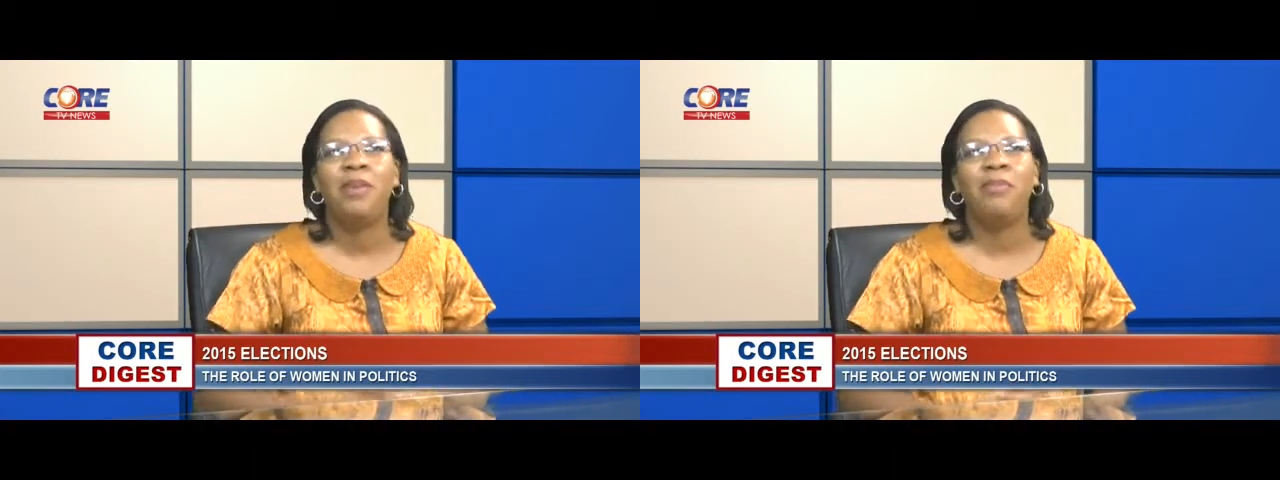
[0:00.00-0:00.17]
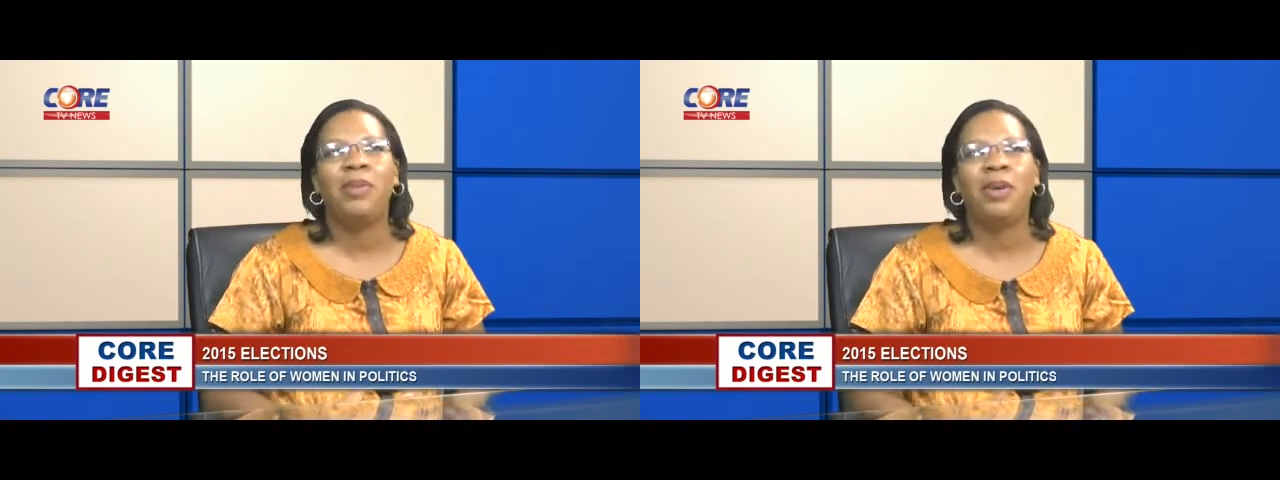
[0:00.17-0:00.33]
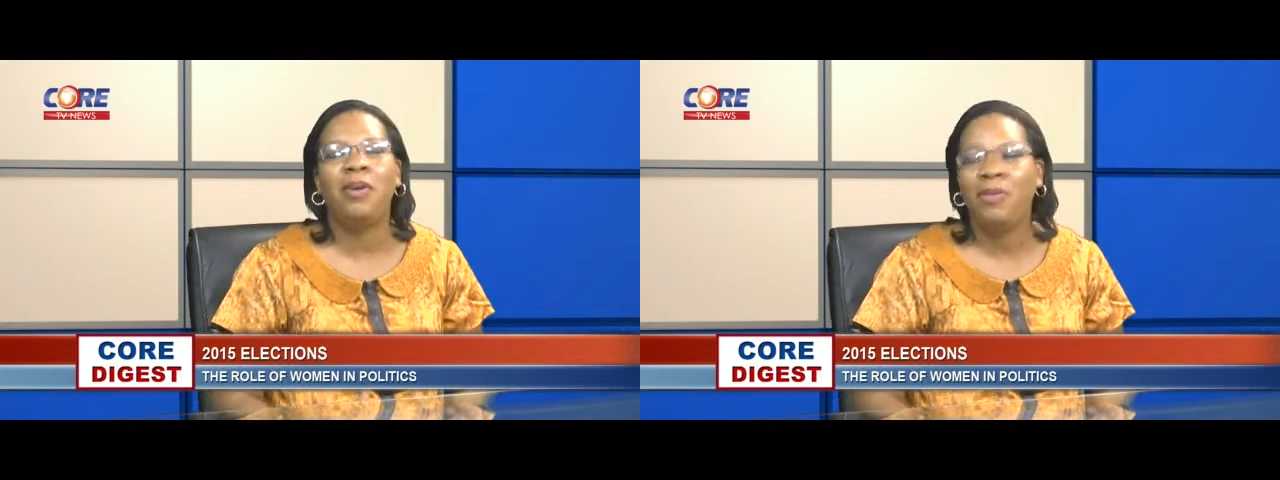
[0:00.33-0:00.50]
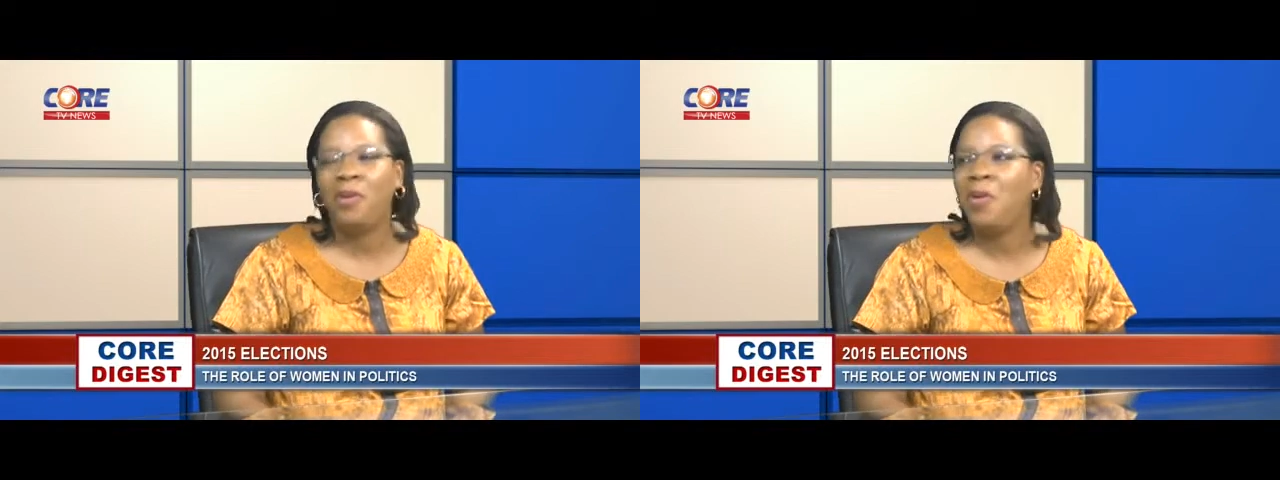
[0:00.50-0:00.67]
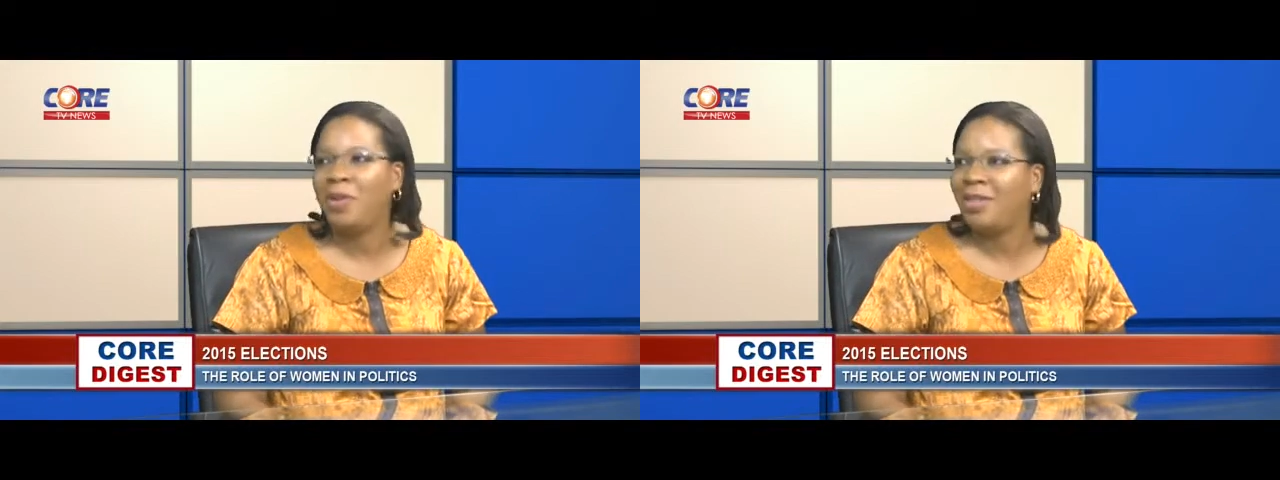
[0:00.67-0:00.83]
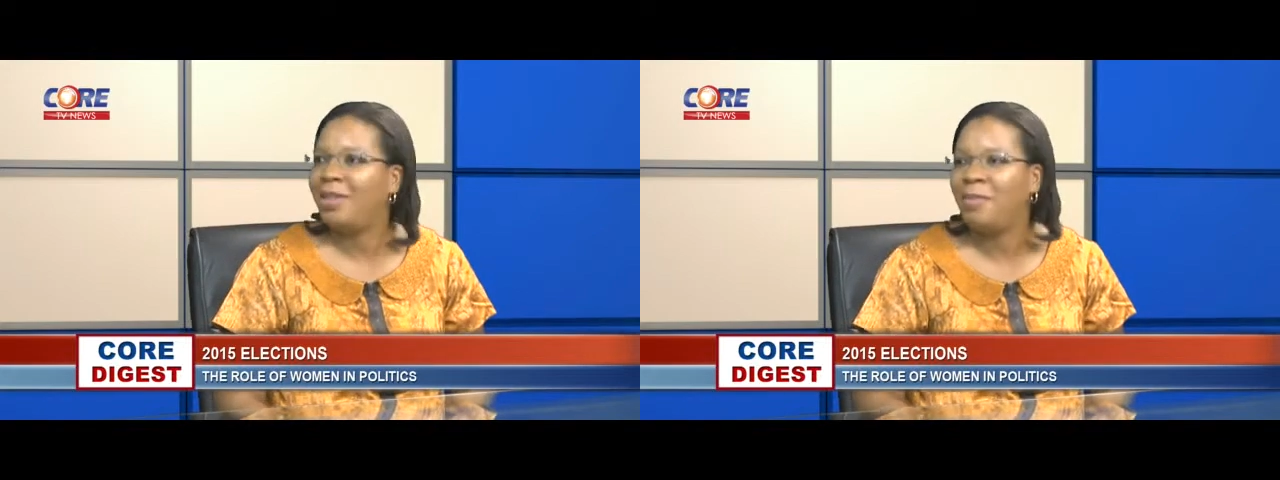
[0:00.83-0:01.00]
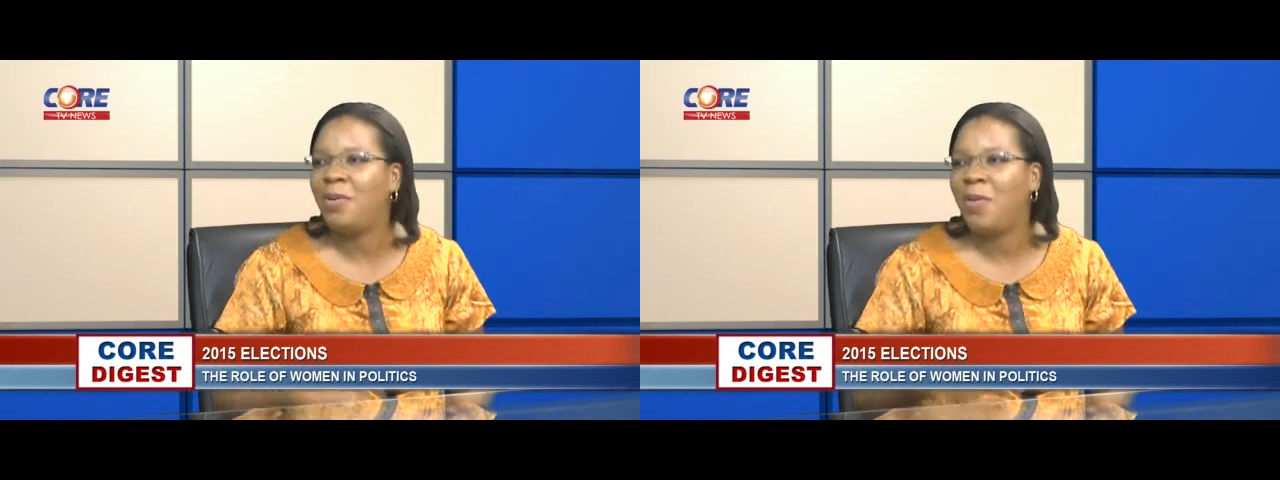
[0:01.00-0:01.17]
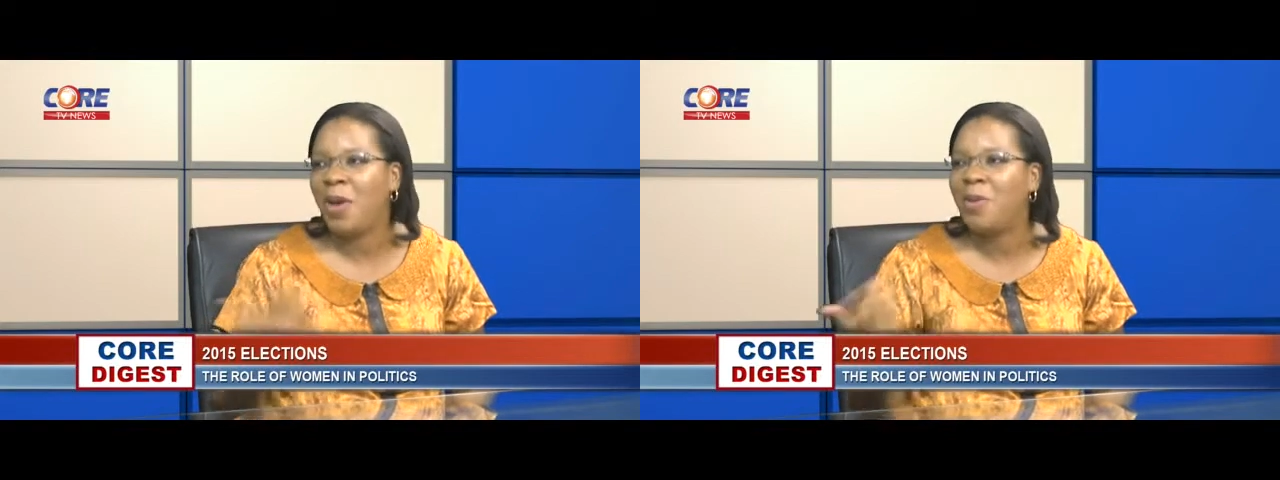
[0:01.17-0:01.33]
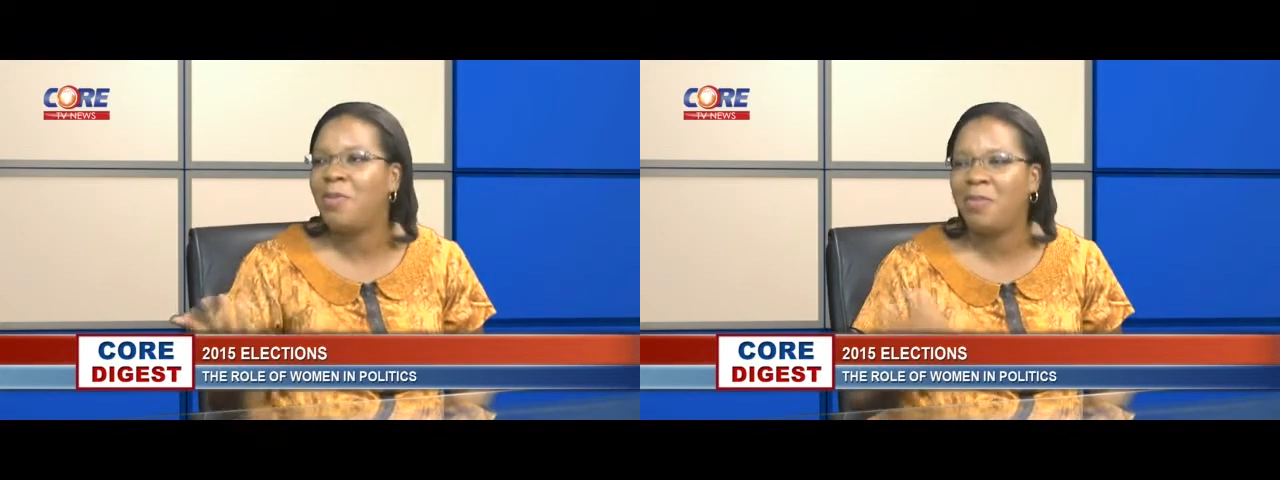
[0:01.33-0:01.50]
But of course, I mean,
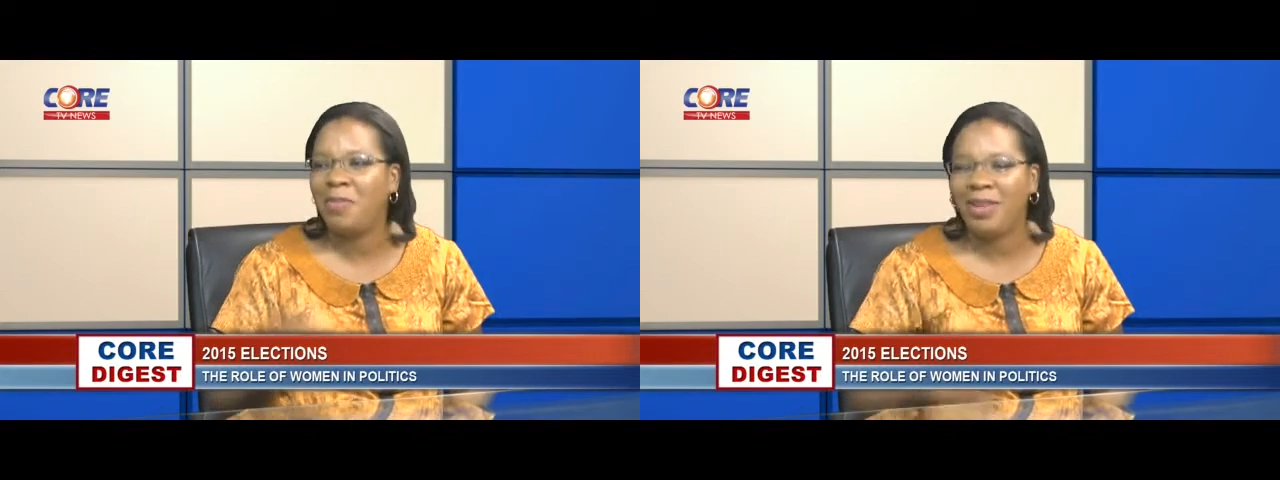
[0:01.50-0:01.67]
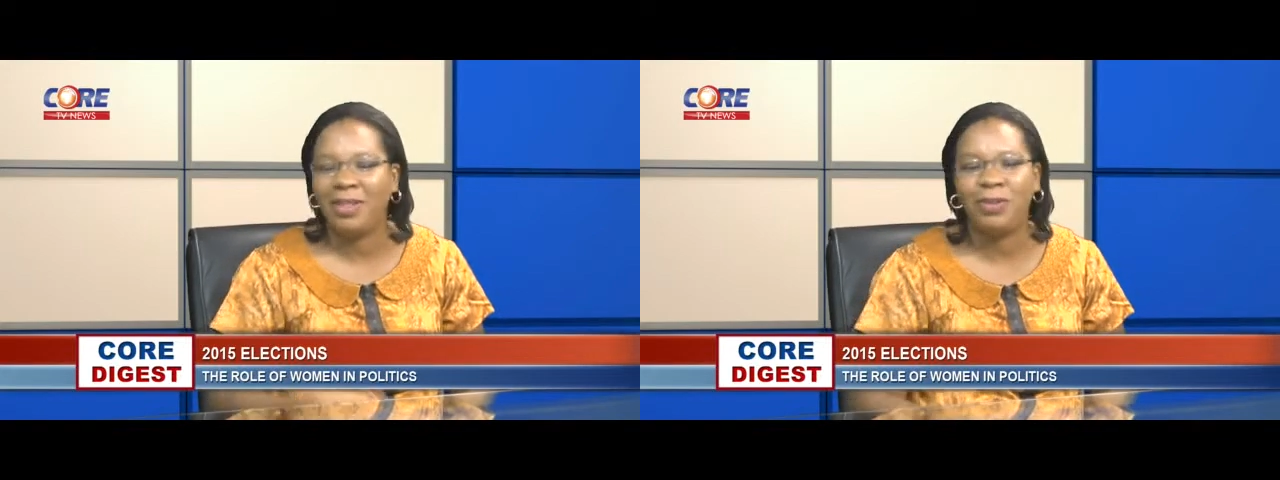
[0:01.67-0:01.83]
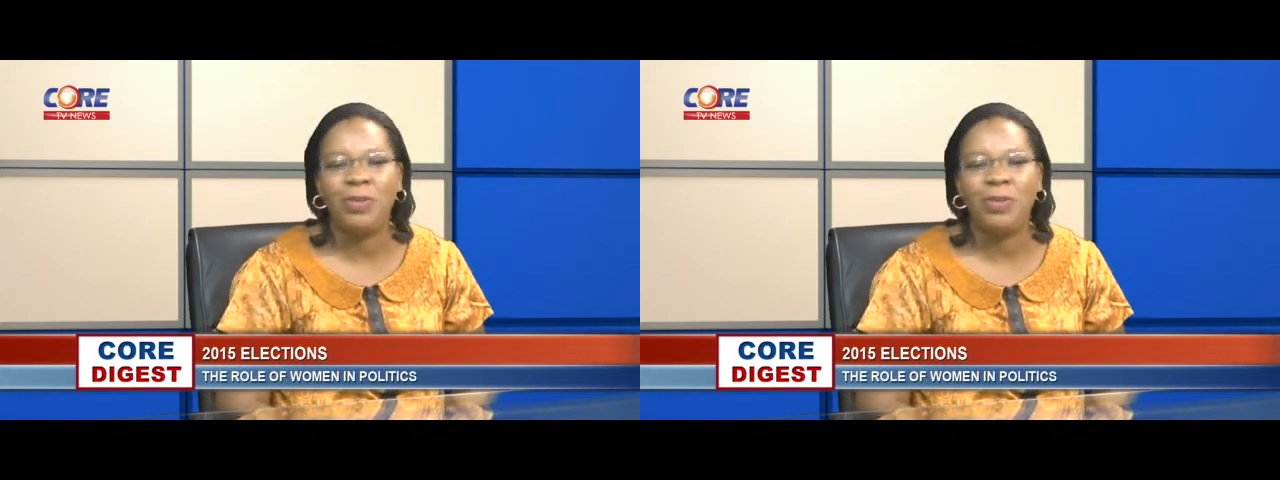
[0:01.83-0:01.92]
we're human beings.